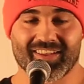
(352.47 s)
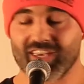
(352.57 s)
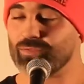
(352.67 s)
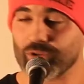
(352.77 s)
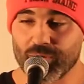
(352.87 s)

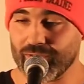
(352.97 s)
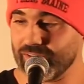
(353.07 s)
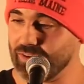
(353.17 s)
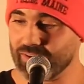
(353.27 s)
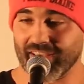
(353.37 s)
keep doing what you're
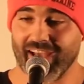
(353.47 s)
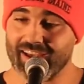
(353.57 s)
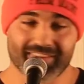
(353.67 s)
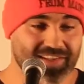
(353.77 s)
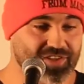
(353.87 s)
doing,
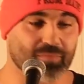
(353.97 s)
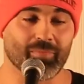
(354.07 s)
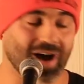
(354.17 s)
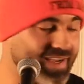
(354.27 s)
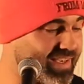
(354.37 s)
Kay. And they start
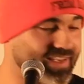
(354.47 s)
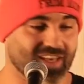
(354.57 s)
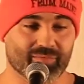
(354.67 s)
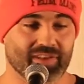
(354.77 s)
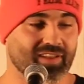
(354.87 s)
mocking him,